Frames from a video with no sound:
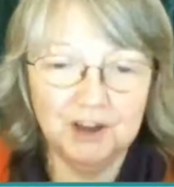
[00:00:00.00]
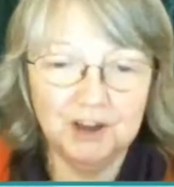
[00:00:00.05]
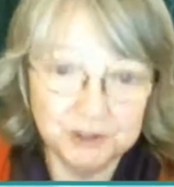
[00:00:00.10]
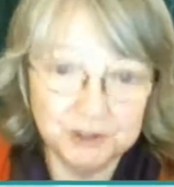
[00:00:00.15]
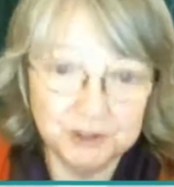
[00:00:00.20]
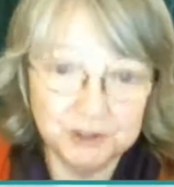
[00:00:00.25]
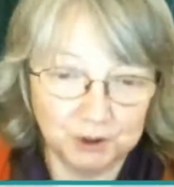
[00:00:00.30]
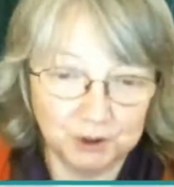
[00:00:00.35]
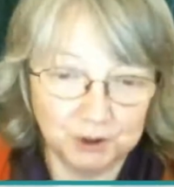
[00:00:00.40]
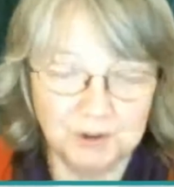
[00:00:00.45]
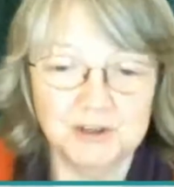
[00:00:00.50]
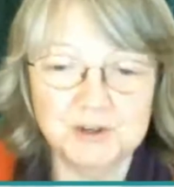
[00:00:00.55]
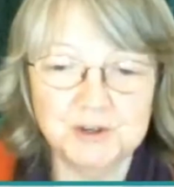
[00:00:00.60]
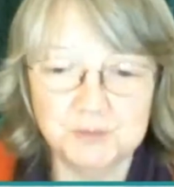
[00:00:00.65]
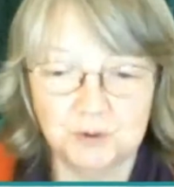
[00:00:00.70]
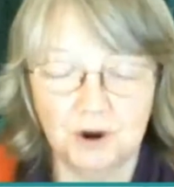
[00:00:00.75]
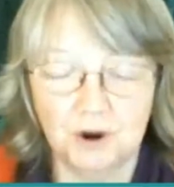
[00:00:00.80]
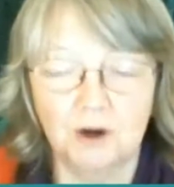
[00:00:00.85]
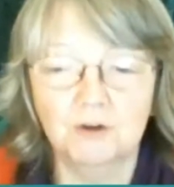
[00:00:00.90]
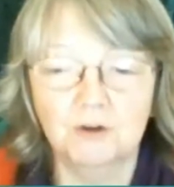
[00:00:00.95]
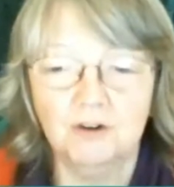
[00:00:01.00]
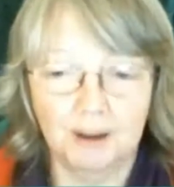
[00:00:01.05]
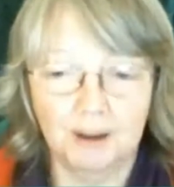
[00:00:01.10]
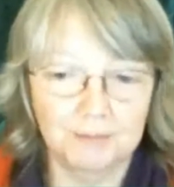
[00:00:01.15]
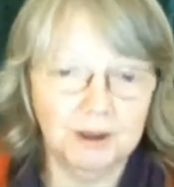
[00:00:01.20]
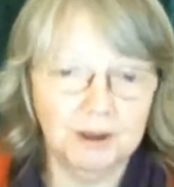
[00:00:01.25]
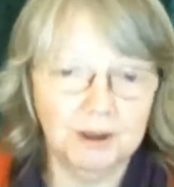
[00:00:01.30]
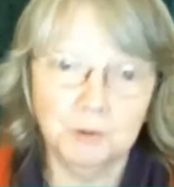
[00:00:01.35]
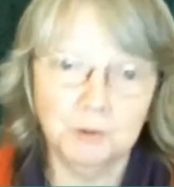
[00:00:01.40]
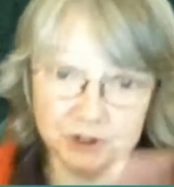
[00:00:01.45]
about this program, it was
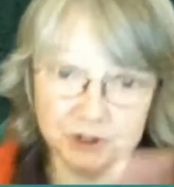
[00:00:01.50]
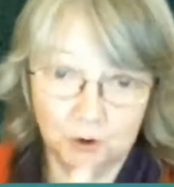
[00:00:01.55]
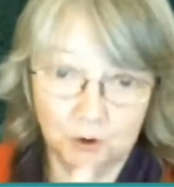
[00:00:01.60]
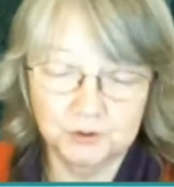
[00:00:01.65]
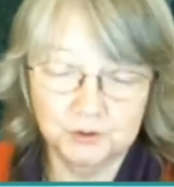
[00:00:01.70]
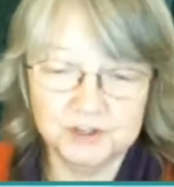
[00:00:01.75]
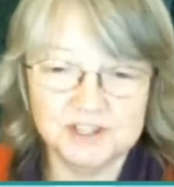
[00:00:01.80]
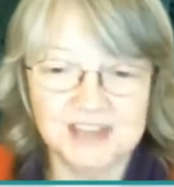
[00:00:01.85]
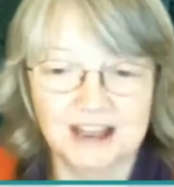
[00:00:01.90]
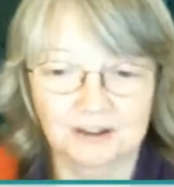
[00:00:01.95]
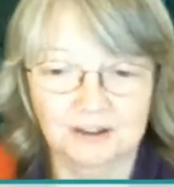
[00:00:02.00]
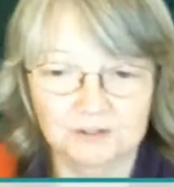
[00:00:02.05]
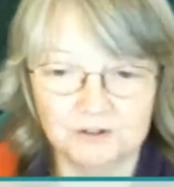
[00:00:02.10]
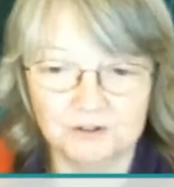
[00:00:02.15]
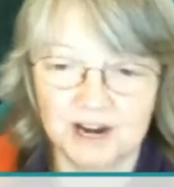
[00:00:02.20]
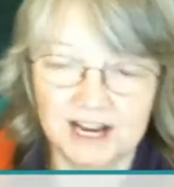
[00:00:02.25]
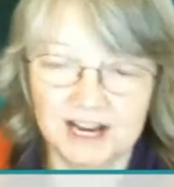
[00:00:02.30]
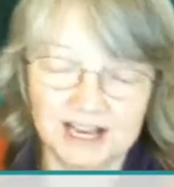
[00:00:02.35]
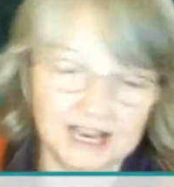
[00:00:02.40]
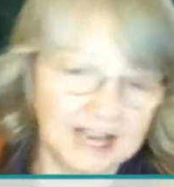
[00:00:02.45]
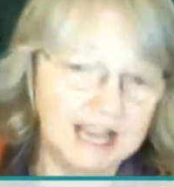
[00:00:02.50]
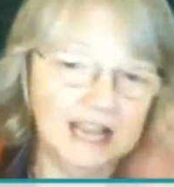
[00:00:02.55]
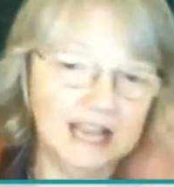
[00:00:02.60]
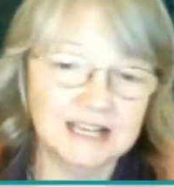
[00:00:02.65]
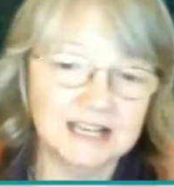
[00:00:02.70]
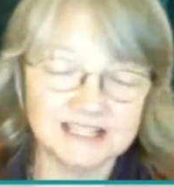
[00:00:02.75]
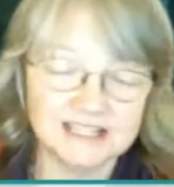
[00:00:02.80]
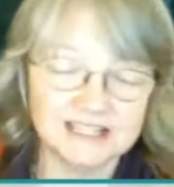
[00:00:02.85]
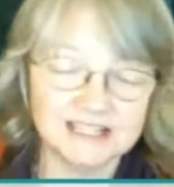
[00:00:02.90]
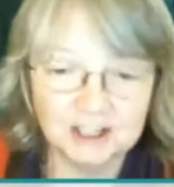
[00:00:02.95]
called Sound Reiki. It has
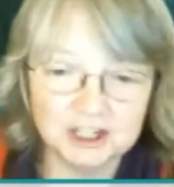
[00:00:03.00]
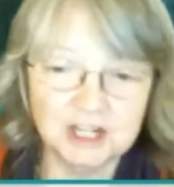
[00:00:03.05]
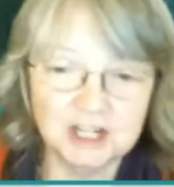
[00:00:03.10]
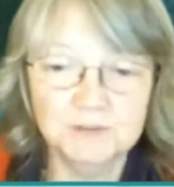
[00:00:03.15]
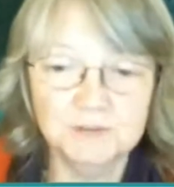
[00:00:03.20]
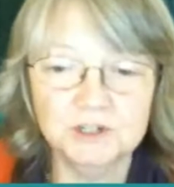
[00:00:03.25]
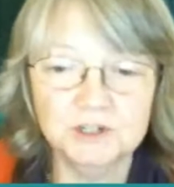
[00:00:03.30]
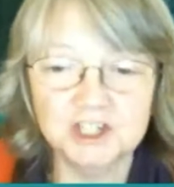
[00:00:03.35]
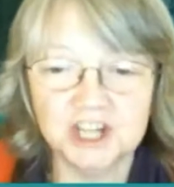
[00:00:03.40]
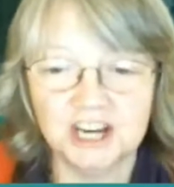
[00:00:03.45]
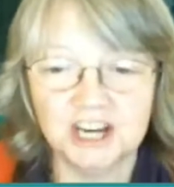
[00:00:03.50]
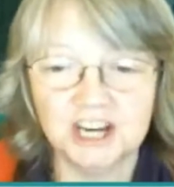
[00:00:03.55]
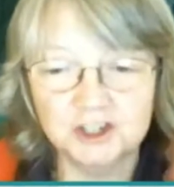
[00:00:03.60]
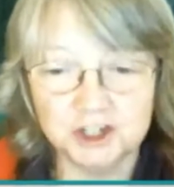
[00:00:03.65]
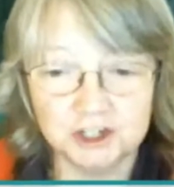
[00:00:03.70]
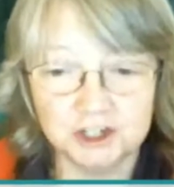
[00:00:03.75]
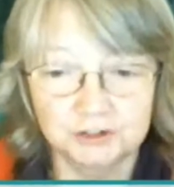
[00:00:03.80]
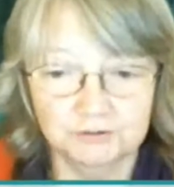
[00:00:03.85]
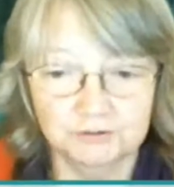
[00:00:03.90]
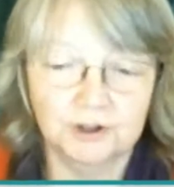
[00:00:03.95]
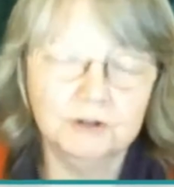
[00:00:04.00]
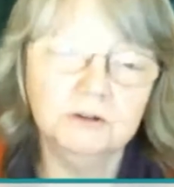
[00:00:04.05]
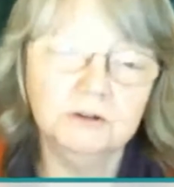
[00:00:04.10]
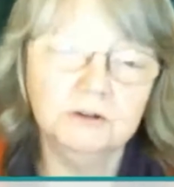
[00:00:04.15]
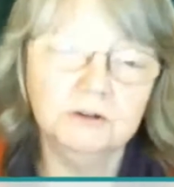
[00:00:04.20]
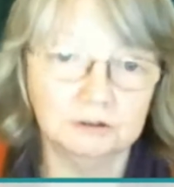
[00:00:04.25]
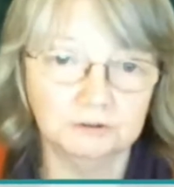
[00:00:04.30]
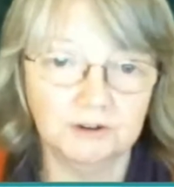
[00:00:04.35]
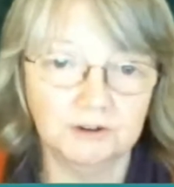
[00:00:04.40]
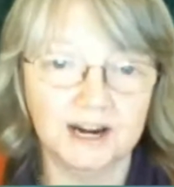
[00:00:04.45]
actually been changed to Vocal
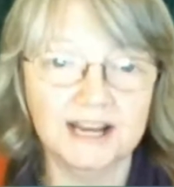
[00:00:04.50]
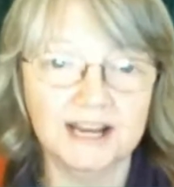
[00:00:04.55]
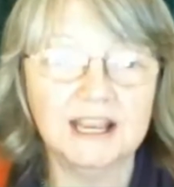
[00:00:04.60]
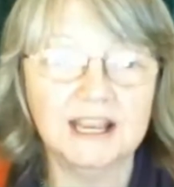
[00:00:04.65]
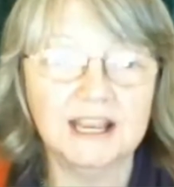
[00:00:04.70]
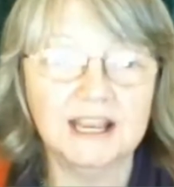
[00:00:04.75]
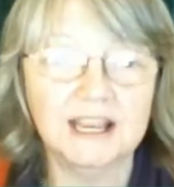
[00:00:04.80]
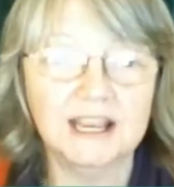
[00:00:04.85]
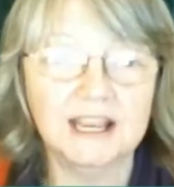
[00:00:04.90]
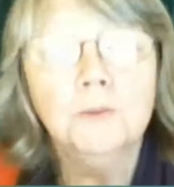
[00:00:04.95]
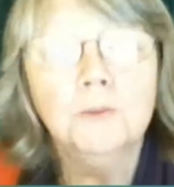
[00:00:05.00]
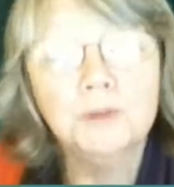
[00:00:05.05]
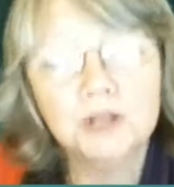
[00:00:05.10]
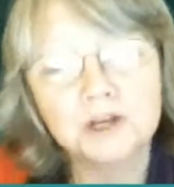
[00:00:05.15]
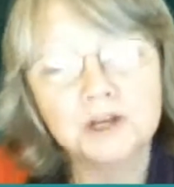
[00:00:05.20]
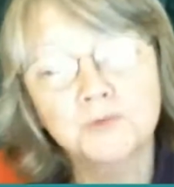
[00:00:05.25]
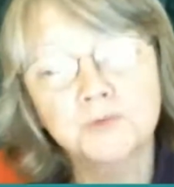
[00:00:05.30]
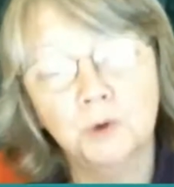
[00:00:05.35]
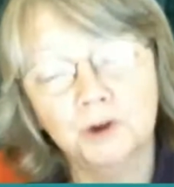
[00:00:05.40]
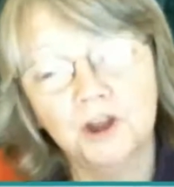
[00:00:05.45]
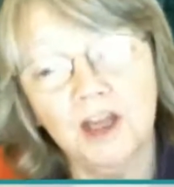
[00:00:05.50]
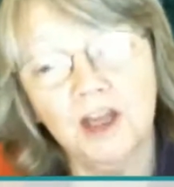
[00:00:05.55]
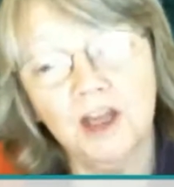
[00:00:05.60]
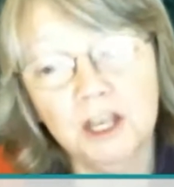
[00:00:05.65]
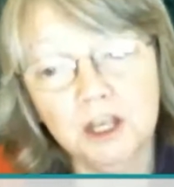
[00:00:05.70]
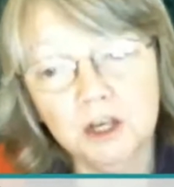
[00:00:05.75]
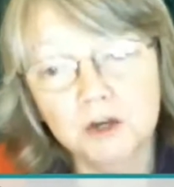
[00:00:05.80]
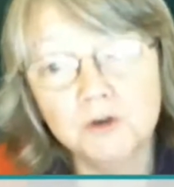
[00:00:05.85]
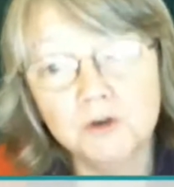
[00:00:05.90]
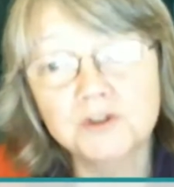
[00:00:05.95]
Reiki, because what I use
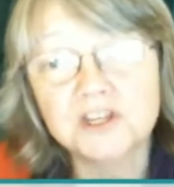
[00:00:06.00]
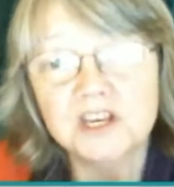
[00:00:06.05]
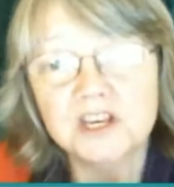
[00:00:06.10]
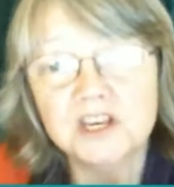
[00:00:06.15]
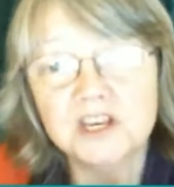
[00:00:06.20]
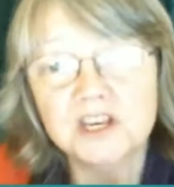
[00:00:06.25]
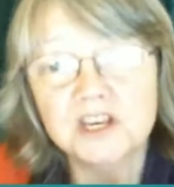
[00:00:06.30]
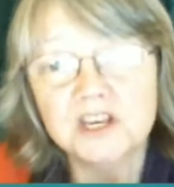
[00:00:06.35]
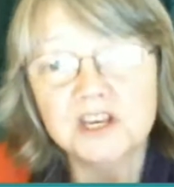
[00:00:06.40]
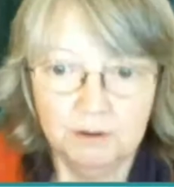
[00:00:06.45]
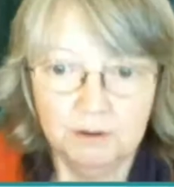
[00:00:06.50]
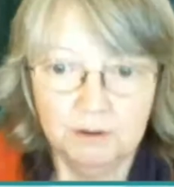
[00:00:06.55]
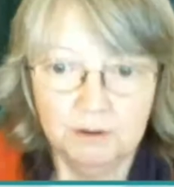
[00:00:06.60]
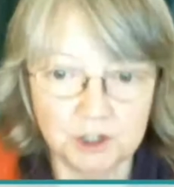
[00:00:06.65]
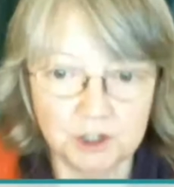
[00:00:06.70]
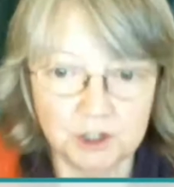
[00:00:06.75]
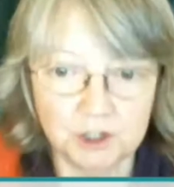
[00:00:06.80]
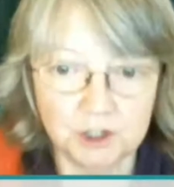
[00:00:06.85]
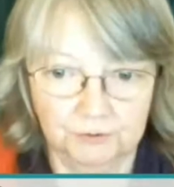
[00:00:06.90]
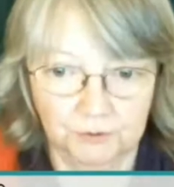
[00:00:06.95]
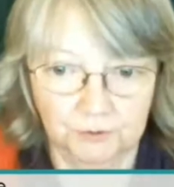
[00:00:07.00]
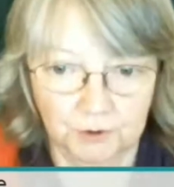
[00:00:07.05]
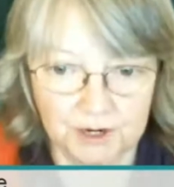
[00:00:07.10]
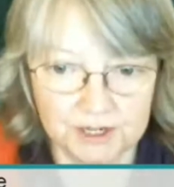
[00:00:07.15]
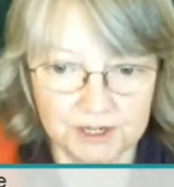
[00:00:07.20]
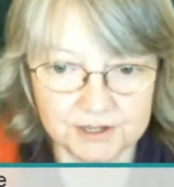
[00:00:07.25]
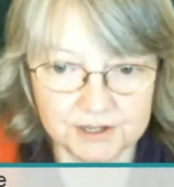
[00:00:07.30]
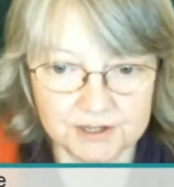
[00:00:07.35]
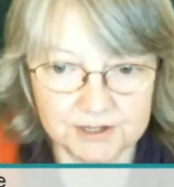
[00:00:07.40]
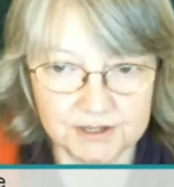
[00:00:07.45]
is very much the voice.
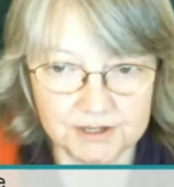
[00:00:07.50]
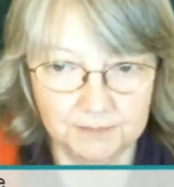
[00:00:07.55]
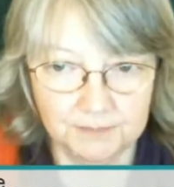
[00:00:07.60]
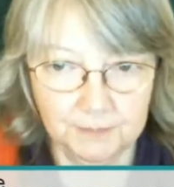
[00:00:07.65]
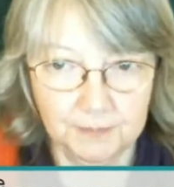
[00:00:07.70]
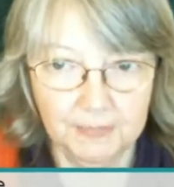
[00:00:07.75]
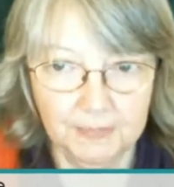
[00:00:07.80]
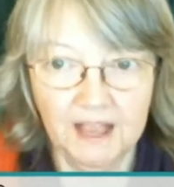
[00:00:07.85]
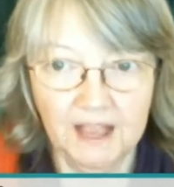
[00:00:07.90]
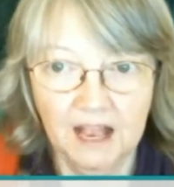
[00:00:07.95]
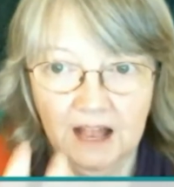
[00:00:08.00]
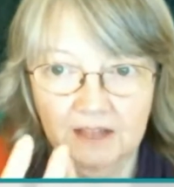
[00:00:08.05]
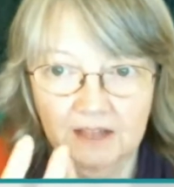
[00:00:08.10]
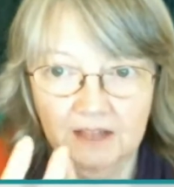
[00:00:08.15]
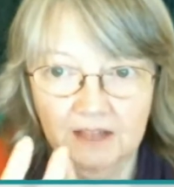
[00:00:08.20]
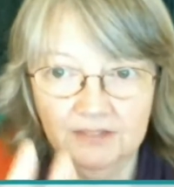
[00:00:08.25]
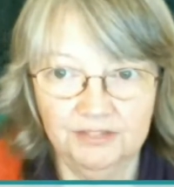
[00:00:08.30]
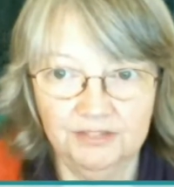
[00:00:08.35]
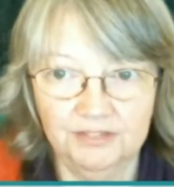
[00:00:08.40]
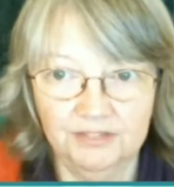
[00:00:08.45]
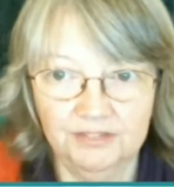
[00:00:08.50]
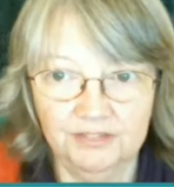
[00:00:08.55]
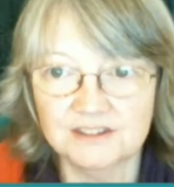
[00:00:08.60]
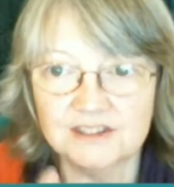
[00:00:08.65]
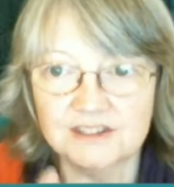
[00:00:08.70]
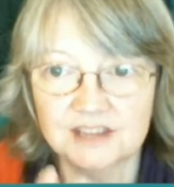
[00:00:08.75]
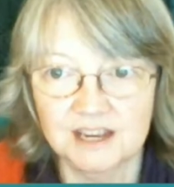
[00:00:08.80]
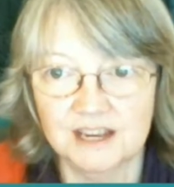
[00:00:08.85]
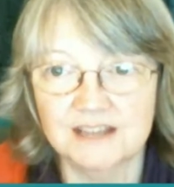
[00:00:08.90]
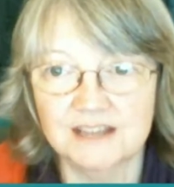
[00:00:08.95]
That is,
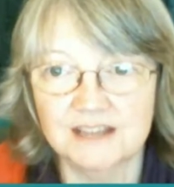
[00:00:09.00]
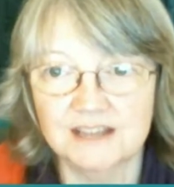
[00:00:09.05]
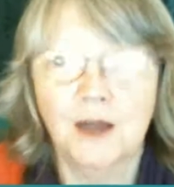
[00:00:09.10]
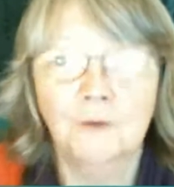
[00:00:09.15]
we've got